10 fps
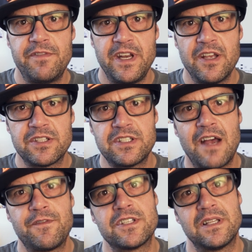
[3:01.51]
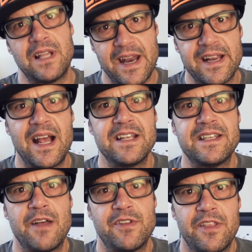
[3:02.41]
video stuff, there's a lot of guys
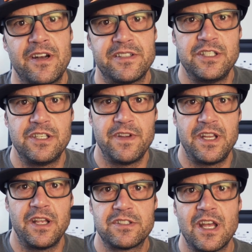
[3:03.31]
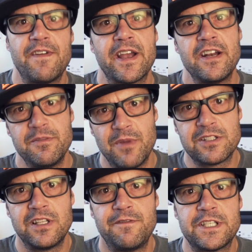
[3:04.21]
out there that'll teach you video stuff. I'm going to do
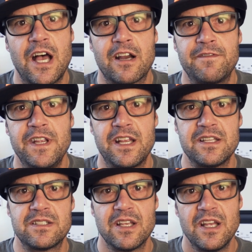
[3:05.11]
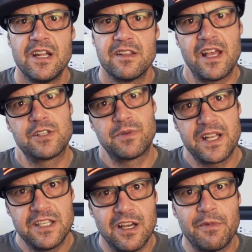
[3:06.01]
mostly photography because that's what I
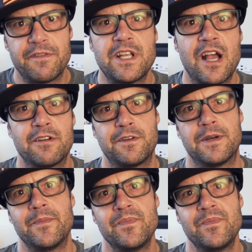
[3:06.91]
do. I'm a photographer.